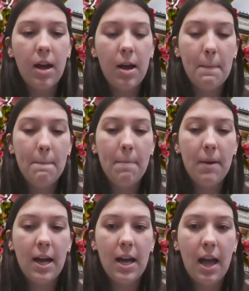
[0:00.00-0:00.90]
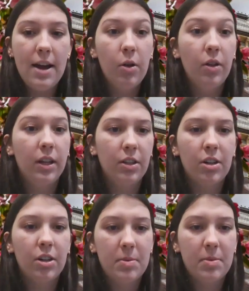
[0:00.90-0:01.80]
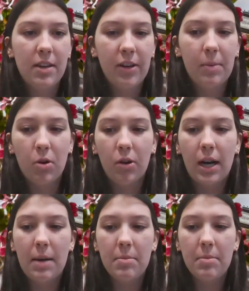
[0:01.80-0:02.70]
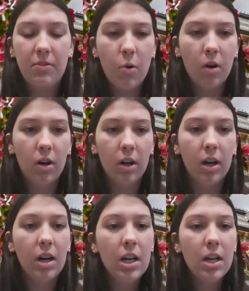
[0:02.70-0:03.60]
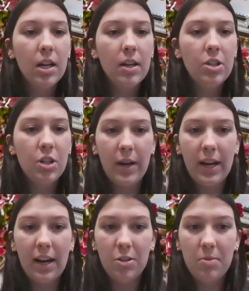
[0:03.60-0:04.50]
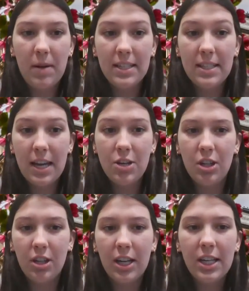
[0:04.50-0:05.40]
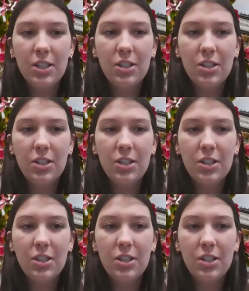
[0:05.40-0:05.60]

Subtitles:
But I know like there are specific programs for doing aerospace engineering.